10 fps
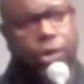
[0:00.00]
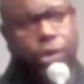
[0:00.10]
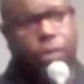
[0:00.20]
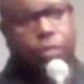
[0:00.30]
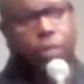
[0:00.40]

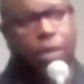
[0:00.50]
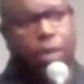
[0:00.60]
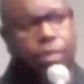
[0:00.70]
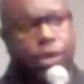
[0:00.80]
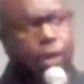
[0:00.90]

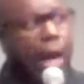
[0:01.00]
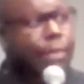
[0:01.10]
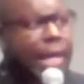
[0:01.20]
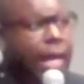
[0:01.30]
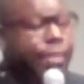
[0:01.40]

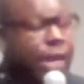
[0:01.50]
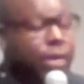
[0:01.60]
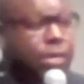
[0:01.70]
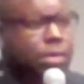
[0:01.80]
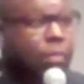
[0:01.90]
I'm here
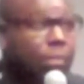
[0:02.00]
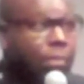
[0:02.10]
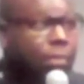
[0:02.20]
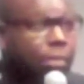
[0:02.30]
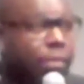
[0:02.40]
because
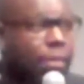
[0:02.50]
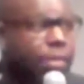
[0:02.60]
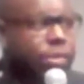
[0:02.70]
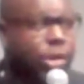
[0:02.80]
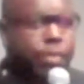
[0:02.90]

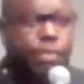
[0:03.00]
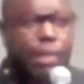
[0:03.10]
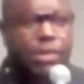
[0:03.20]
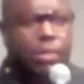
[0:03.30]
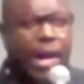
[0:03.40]
certain
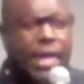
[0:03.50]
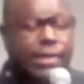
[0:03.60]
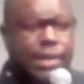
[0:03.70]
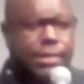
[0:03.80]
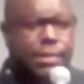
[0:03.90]
members of my
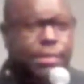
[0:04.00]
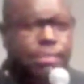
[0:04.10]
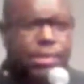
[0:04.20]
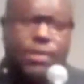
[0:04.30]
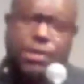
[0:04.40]
ancestors
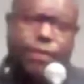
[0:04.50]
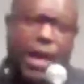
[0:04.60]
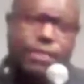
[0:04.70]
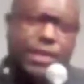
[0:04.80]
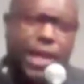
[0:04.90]

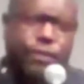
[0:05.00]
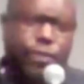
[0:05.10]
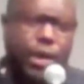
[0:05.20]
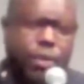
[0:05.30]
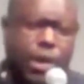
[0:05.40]
survived
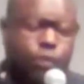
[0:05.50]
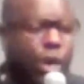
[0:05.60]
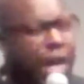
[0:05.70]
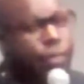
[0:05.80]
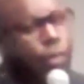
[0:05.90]
slavery in whatever